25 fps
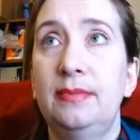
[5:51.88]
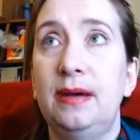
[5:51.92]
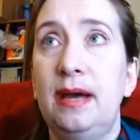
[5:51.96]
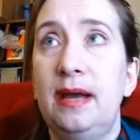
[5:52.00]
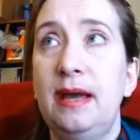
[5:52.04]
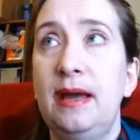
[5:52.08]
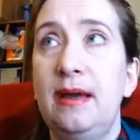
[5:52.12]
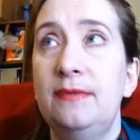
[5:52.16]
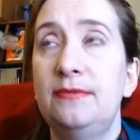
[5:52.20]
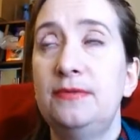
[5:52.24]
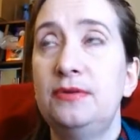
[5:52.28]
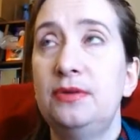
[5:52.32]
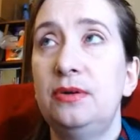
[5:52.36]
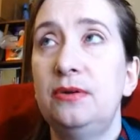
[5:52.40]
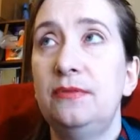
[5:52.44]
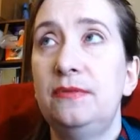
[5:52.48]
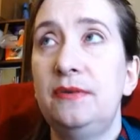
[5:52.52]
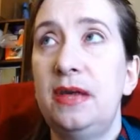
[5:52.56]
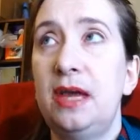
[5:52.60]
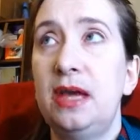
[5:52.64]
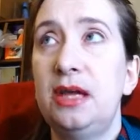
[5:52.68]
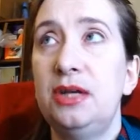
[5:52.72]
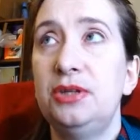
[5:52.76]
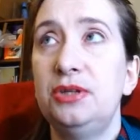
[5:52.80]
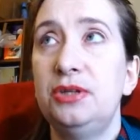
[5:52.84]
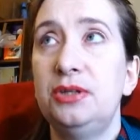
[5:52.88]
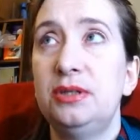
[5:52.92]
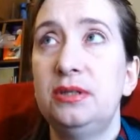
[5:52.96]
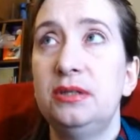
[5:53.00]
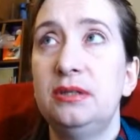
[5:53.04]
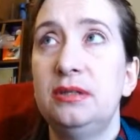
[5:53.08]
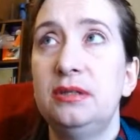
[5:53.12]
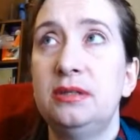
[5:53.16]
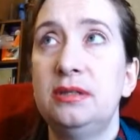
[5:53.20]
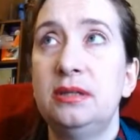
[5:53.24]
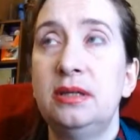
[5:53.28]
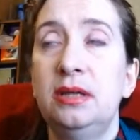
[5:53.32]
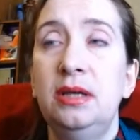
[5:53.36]
have
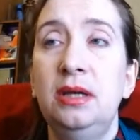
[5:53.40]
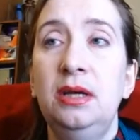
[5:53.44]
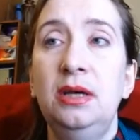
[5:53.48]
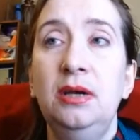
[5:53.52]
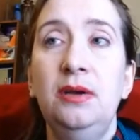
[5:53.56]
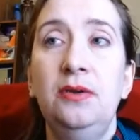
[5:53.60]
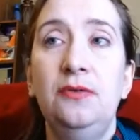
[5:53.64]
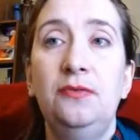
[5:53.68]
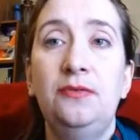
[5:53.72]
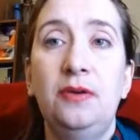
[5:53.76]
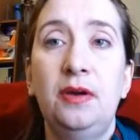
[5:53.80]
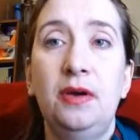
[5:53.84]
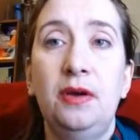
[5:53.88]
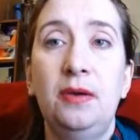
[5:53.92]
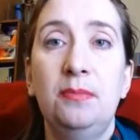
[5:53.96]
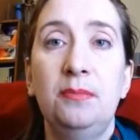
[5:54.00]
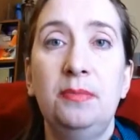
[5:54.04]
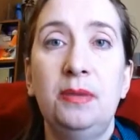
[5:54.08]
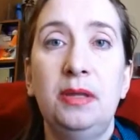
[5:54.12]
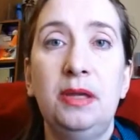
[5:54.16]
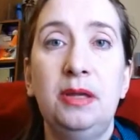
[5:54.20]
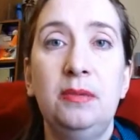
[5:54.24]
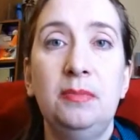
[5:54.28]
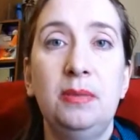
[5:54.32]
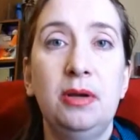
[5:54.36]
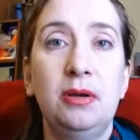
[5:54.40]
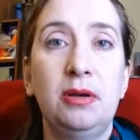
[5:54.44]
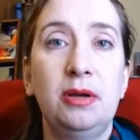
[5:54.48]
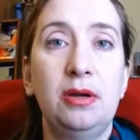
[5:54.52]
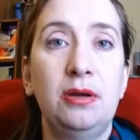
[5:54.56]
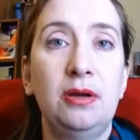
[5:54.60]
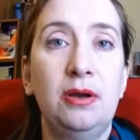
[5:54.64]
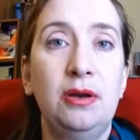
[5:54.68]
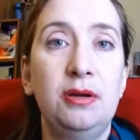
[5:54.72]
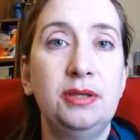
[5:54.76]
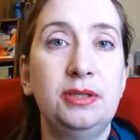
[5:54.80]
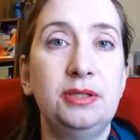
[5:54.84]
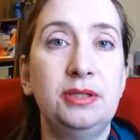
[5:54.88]
certifications from the American
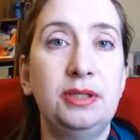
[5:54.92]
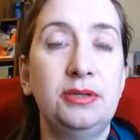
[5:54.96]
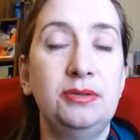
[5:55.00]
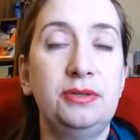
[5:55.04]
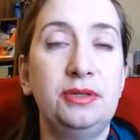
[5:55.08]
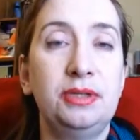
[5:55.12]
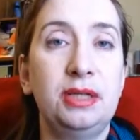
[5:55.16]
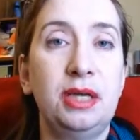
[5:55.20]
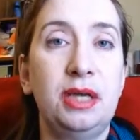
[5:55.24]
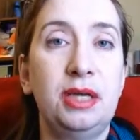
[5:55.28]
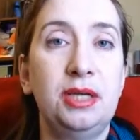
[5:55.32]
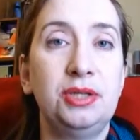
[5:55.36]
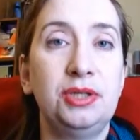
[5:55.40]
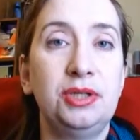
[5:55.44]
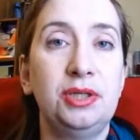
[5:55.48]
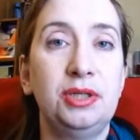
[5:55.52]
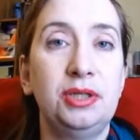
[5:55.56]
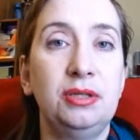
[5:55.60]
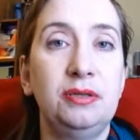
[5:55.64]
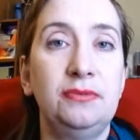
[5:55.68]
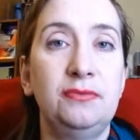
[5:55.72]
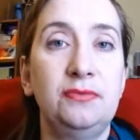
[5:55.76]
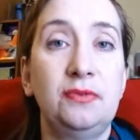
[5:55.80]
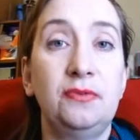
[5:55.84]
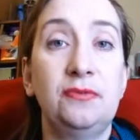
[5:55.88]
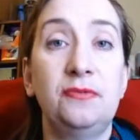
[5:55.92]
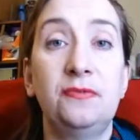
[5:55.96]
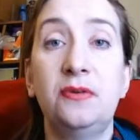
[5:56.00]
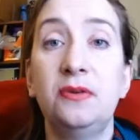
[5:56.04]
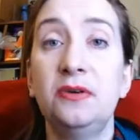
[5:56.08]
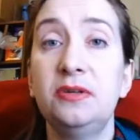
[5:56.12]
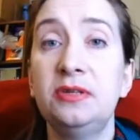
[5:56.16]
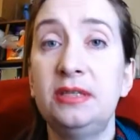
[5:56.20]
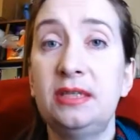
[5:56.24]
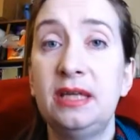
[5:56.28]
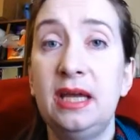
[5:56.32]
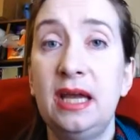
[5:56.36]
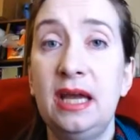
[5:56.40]
Heart Association for
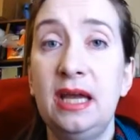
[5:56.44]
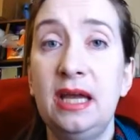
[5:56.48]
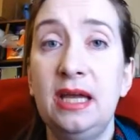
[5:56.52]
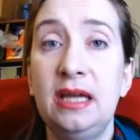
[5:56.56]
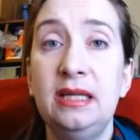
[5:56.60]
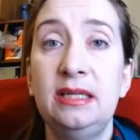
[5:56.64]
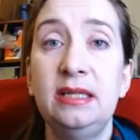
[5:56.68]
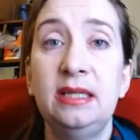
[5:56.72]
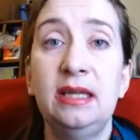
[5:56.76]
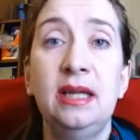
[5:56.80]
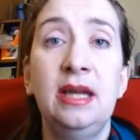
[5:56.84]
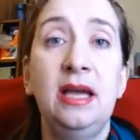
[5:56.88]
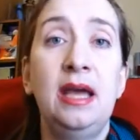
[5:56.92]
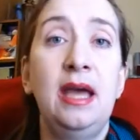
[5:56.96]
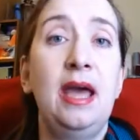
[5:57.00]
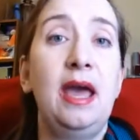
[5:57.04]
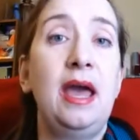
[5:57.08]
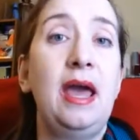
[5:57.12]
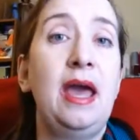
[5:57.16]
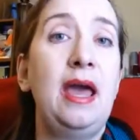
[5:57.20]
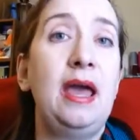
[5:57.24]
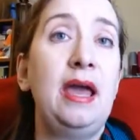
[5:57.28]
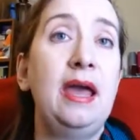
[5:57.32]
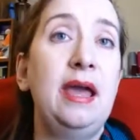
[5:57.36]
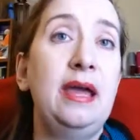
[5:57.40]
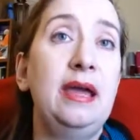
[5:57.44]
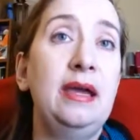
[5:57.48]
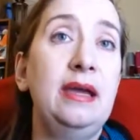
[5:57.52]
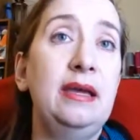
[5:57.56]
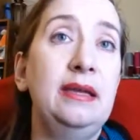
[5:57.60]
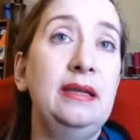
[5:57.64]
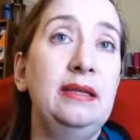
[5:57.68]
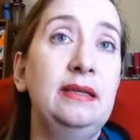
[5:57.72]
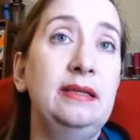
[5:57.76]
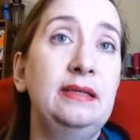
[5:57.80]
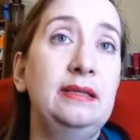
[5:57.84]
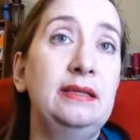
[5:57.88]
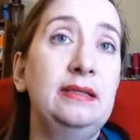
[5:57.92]
first aid
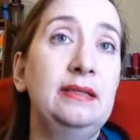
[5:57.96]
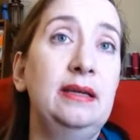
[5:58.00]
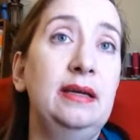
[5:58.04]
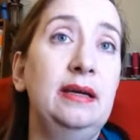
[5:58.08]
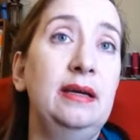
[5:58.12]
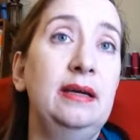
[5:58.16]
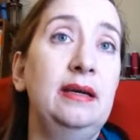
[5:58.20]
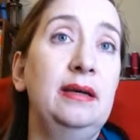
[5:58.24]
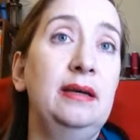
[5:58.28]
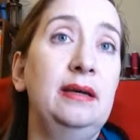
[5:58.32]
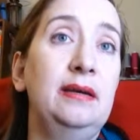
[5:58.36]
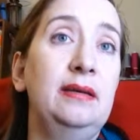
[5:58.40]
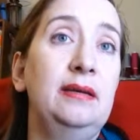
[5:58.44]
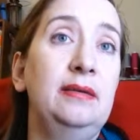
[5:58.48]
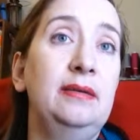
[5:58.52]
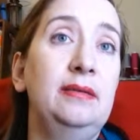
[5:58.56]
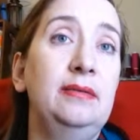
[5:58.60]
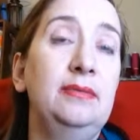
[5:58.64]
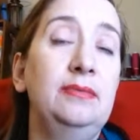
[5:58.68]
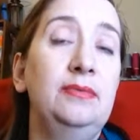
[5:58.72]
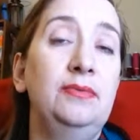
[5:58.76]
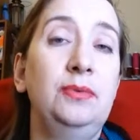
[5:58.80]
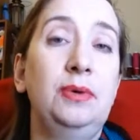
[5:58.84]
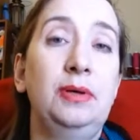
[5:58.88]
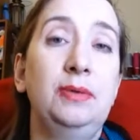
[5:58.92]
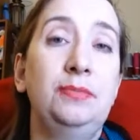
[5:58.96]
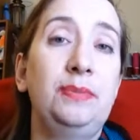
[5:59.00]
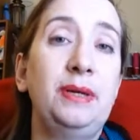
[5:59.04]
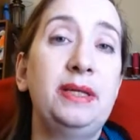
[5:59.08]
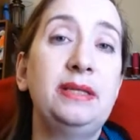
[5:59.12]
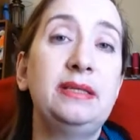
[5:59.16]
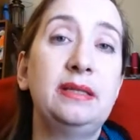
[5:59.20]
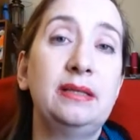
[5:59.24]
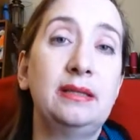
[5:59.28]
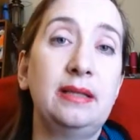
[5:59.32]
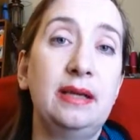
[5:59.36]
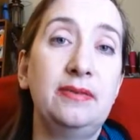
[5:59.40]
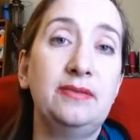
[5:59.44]
and,
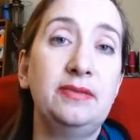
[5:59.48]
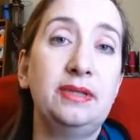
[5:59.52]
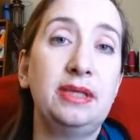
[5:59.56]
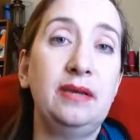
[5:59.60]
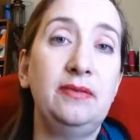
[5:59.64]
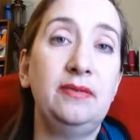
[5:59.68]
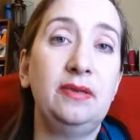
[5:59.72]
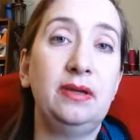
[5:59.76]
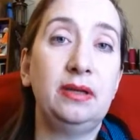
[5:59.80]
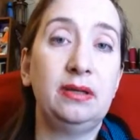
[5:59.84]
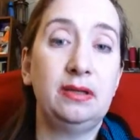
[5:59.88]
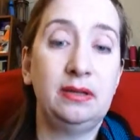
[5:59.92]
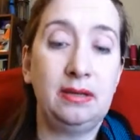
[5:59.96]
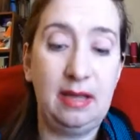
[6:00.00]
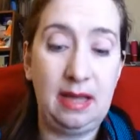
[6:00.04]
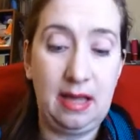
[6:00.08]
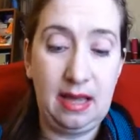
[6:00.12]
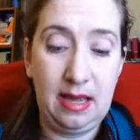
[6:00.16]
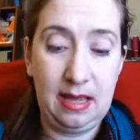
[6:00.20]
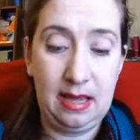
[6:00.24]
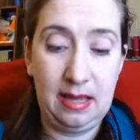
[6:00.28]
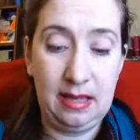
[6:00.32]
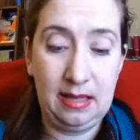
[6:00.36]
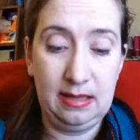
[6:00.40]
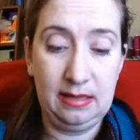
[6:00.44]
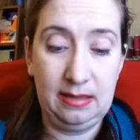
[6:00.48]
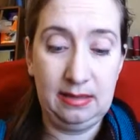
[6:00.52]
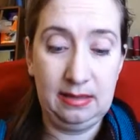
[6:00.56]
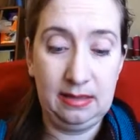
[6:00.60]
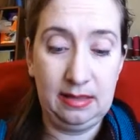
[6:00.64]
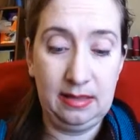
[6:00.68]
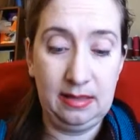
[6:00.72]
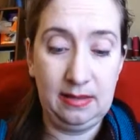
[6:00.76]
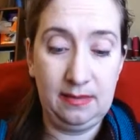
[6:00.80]
basic life saving, and